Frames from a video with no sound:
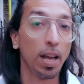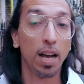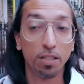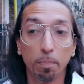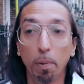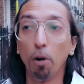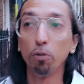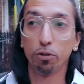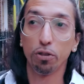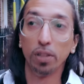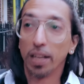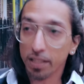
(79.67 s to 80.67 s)
as
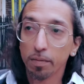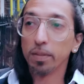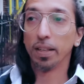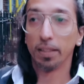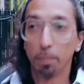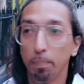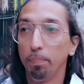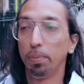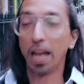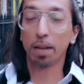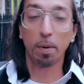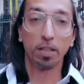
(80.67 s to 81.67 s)
opposed to something like the
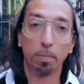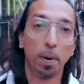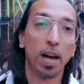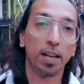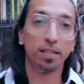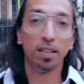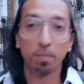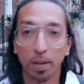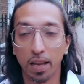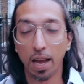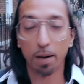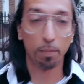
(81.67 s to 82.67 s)
Blackmagic Pocket
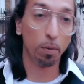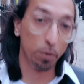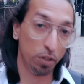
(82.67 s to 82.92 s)
Cinema camera,